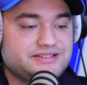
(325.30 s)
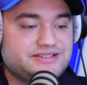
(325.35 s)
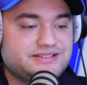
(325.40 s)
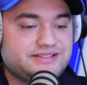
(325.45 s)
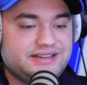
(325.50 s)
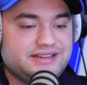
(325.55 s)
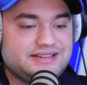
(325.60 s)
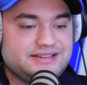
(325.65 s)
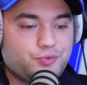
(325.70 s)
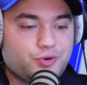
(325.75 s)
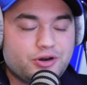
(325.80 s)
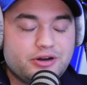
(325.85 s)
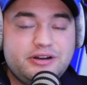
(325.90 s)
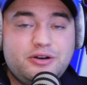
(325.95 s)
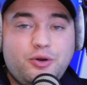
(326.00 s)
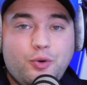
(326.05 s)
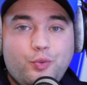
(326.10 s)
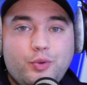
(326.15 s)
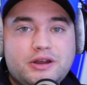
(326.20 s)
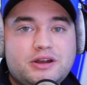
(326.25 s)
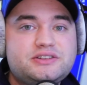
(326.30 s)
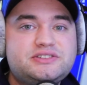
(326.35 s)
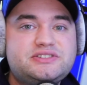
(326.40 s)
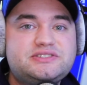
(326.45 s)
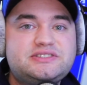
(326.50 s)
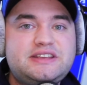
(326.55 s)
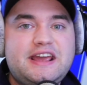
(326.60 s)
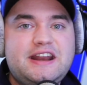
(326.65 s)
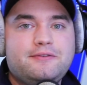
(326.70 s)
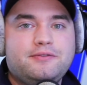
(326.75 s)
we're in a weird
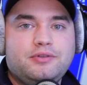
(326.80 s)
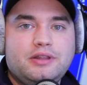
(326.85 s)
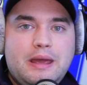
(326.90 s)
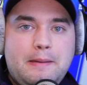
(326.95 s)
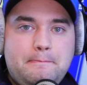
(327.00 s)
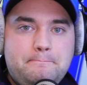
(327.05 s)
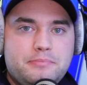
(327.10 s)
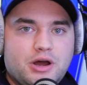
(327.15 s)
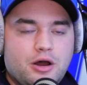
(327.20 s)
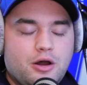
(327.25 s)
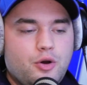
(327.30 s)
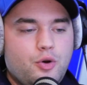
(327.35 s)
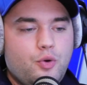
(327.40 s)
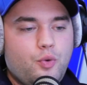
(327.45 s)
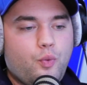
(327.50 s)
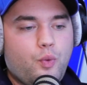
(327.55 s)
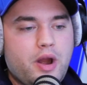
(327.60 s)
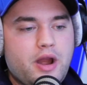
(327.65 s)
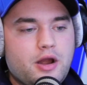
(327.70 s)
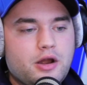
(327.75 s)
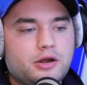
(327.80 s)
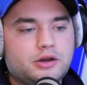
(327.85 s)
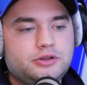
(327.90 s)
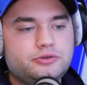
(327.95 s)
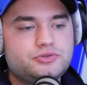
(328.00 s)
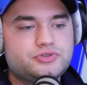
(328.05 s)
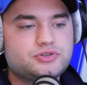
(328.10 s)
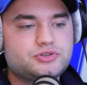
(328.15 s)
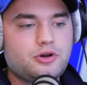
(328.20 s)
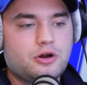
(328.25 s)
state of limbo where you
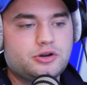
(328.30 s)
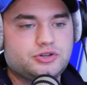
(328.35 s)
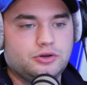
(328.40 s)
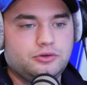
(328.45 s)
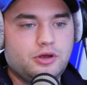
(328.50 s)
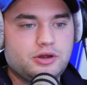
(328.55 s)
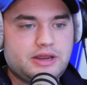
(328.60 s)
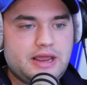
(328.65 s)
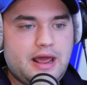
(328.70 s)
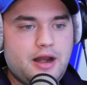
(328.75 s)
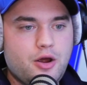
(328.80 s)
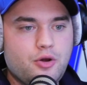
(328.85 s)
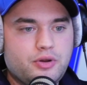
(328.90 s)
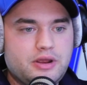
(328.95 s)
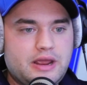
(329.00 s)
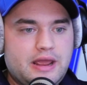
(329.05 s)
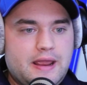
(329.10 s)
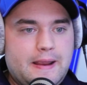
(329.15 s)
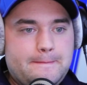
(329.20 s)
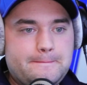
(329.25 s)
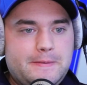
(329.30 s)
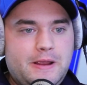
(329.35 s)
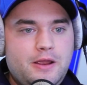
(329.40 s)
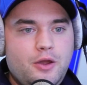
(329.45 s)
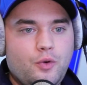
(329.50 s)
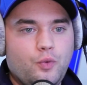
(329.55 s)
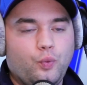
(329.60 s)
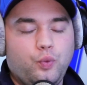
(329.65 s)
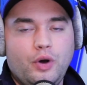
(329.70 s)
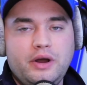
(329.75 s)
start to look at, okay,
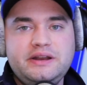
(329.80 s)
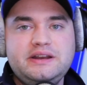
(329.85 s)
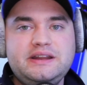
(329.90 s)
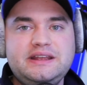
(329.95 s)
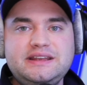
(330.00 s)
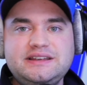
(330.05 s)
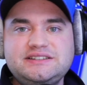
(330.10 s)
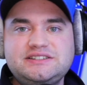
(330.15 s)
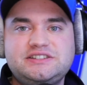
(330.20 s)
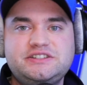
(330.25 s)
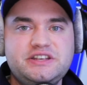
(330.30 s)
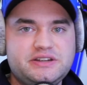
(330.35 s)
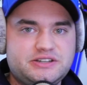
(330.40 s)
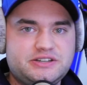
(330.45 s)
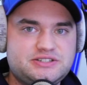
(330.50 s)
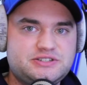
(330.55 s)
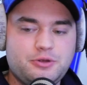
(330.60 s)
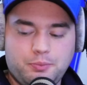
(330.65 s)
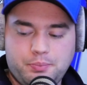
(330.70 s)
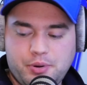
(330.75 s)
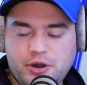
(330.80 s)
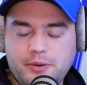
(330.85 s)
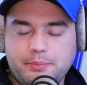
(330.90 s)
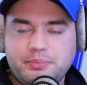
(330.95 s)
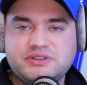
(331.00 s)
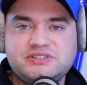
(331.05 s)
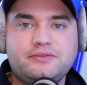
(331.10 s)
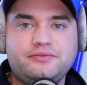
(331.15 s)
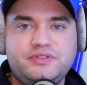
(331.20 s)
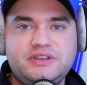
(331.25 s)
what is this the purpose
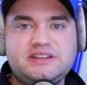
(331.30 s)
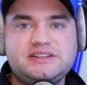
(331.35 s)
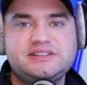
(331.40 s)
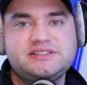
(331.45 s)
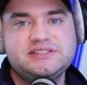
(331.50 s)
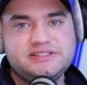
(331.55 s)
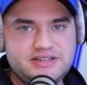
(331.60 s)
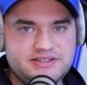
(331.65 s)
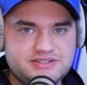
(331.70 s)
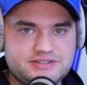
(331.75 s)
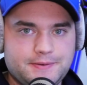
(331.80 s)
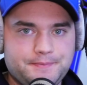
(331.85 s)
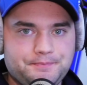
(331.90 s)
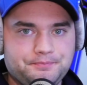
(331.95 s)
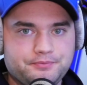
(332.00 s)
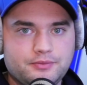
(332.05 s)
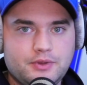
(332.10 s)
of this season?